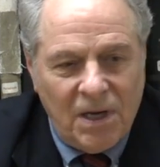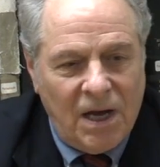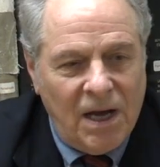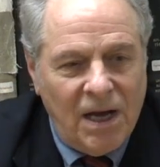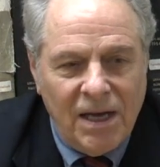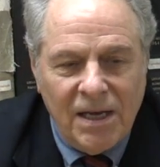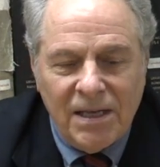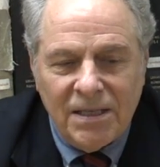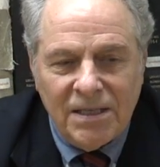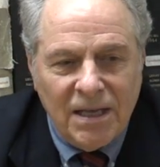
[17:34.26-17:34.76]

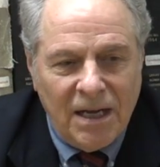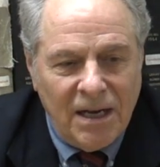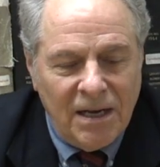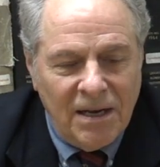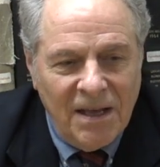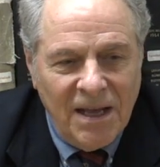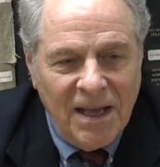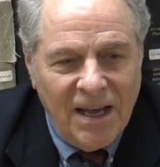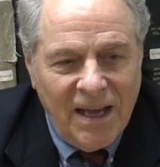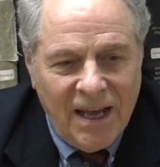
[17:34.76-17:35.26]
ties
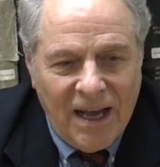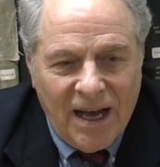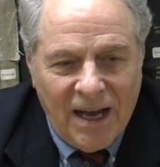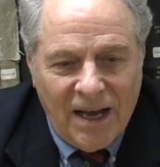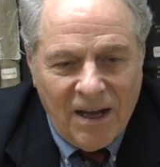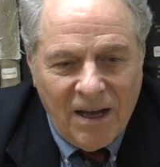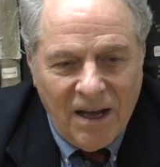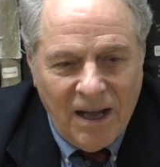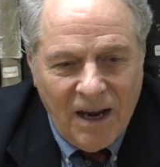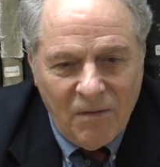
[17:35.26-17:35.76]
and
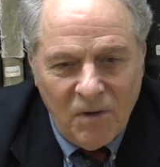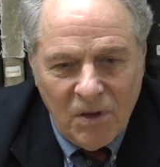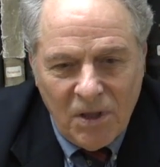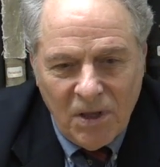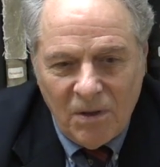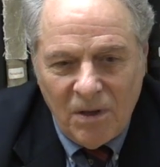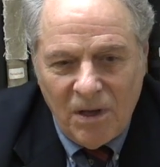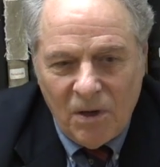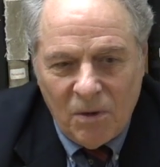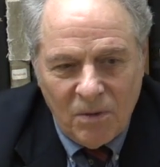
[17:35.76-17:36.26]
uh,
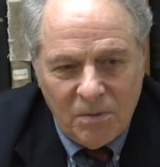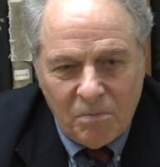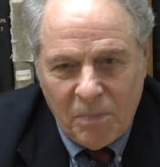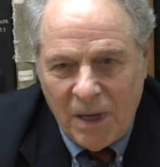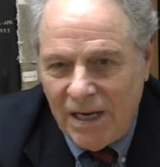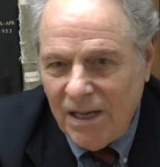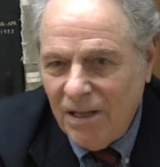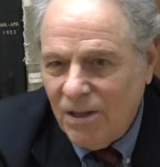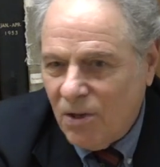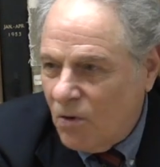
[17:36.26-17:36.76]
everything, you know,
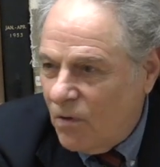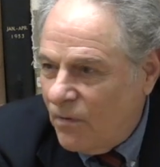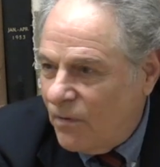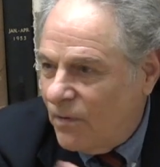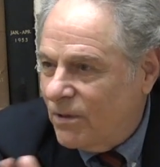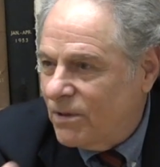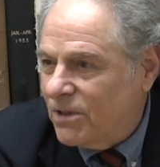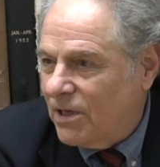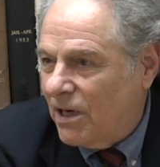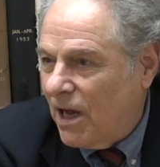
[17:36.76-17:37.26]
penny
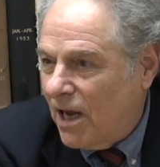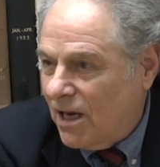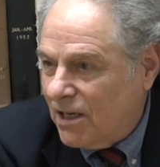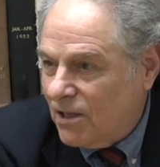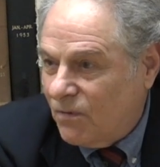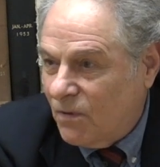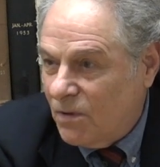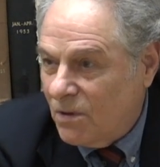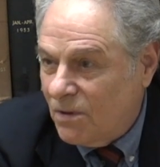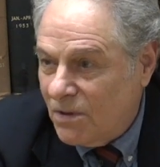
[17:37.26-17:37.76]
loafers and
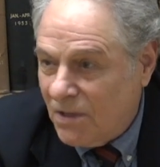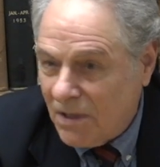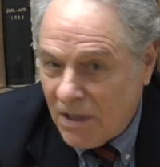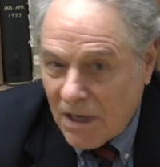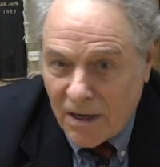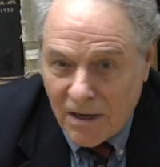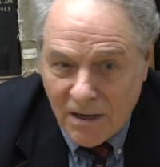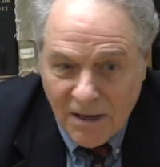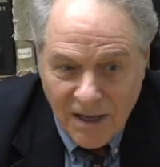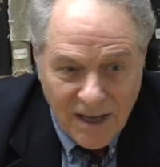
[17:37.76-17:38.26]
Oxfords
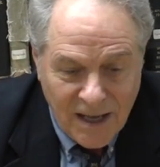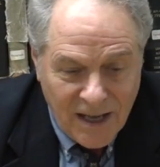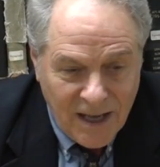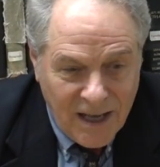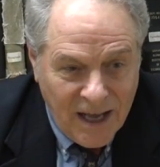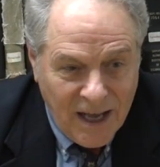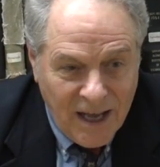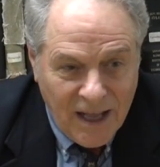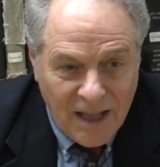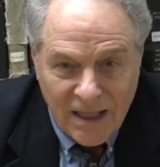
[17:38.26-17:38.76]
and
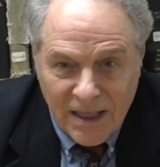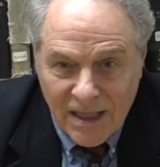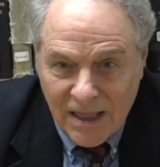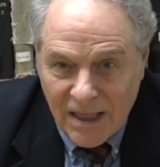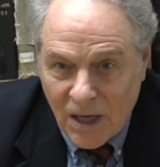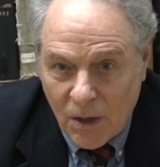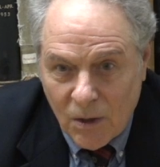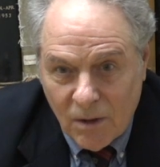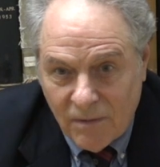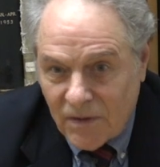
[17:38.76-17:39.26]

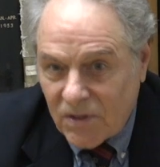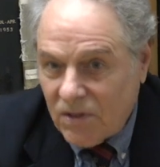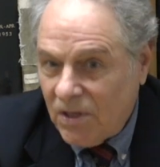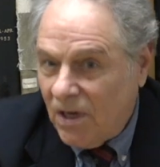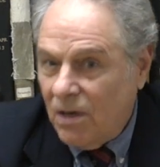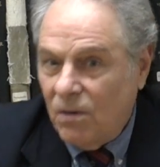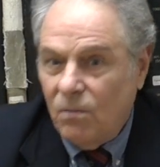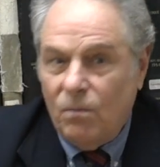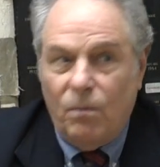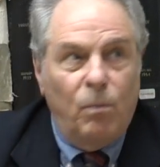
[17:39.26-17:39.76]
then all of a
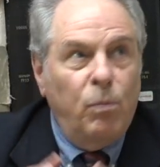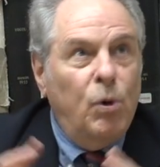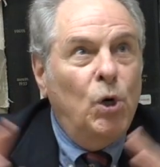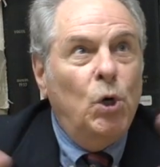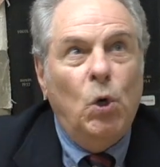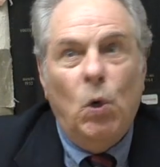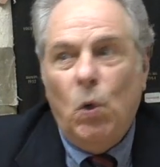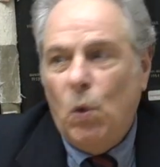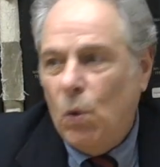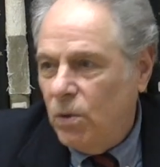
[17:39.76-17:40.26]
sudden,
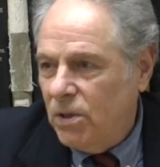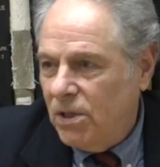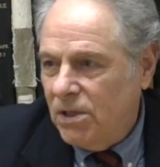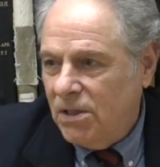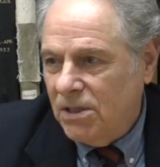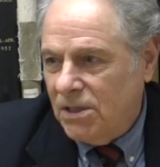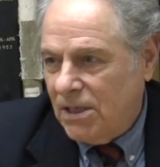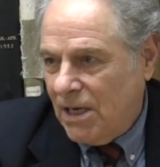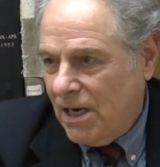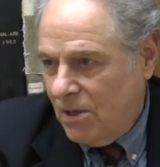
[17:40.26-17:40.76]
the
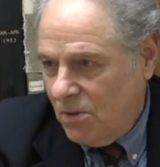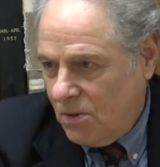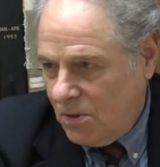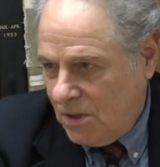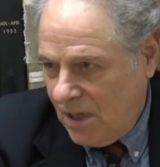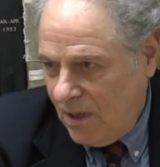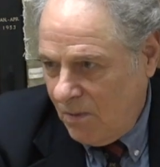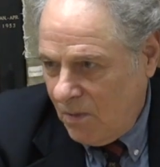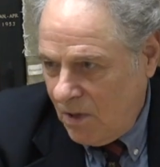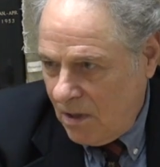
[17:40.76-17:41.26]
designers
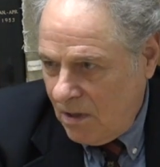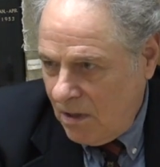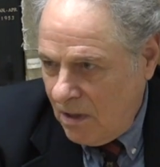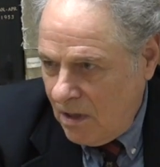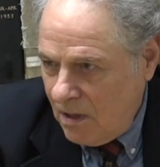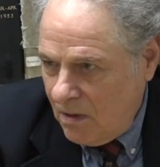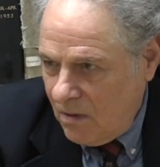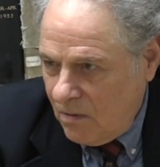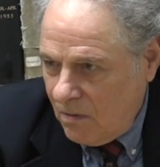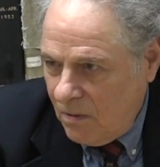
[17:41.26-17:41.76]
came in. You
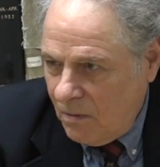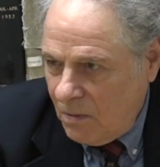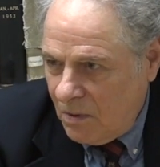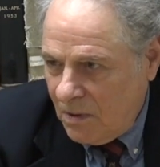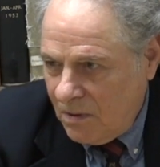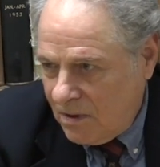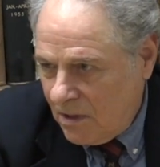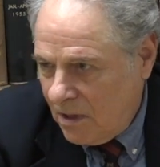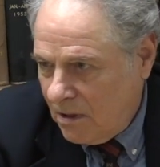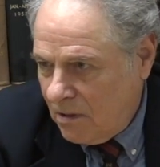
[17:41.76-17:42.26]
know, we
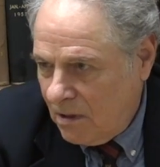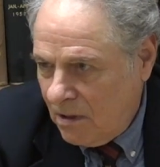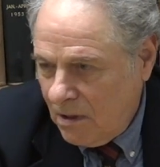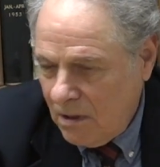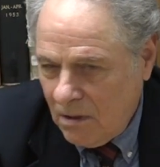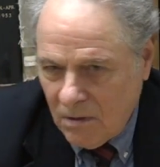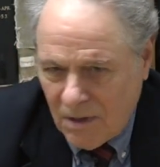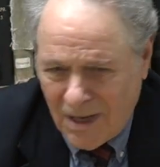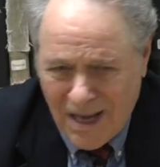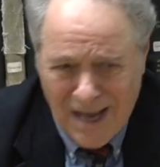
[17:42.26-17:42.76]
were selling you
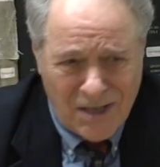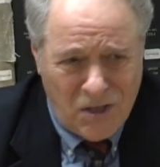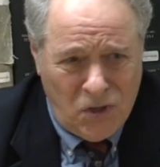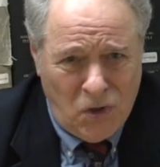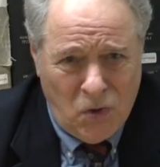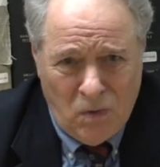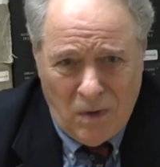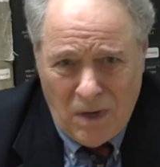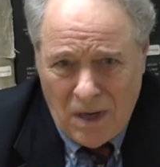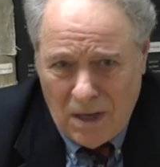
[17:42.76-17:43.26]
know
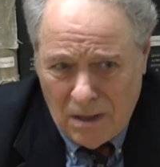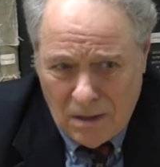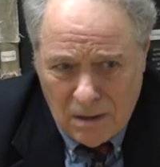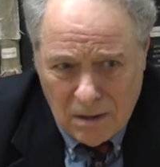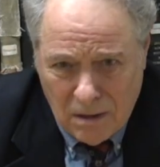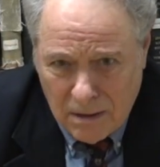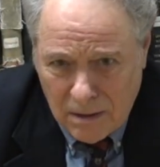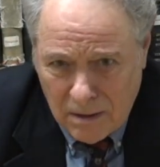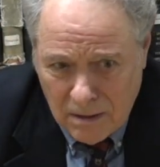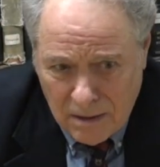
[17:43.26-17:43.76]

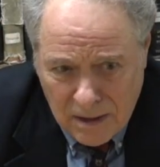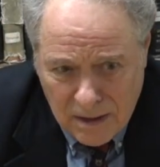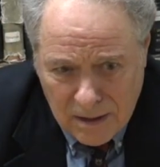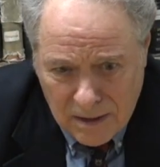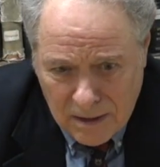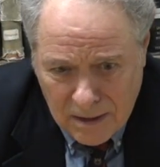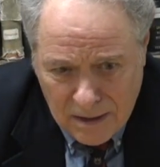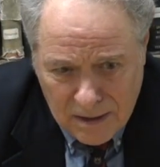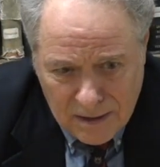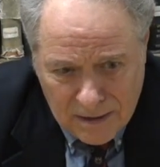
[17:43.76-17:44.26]
Cacharel and
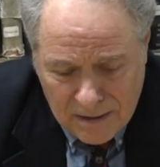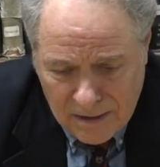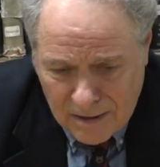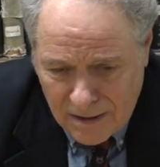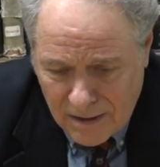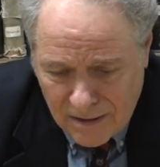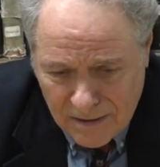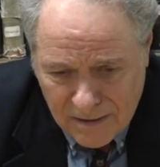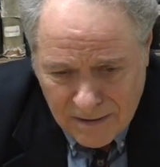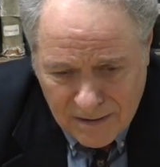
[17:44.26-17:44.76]
and and,
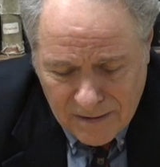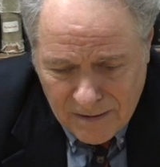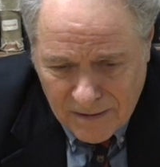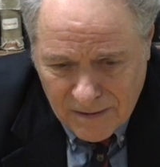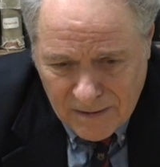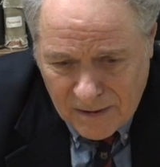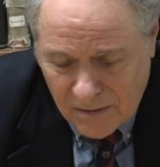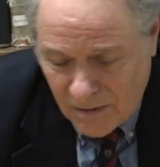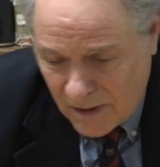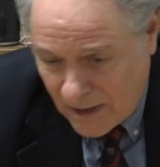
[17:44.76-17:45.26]
and uh,
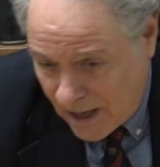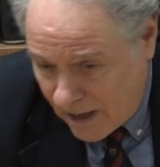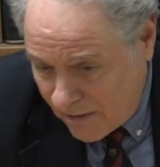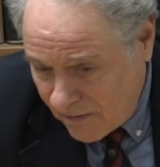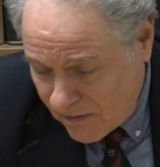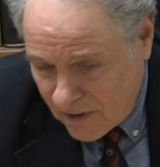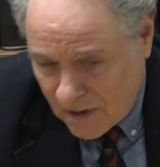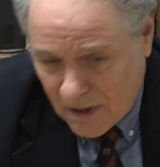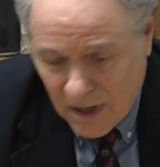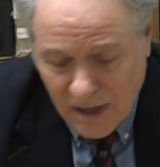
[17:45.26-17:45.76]
you know
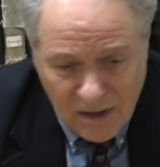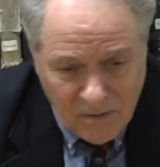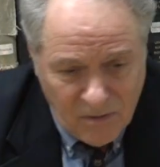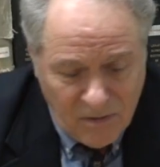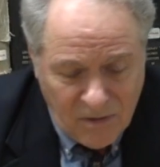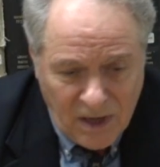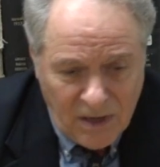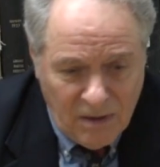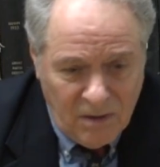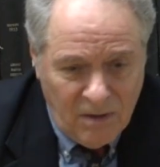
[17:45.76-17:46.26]
Calvin Klein
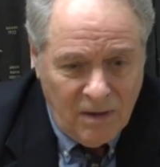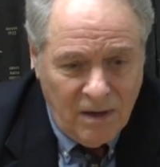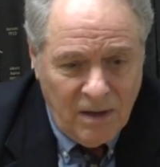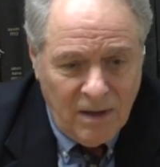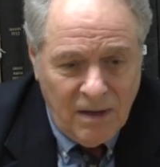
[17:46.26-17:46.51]
and, and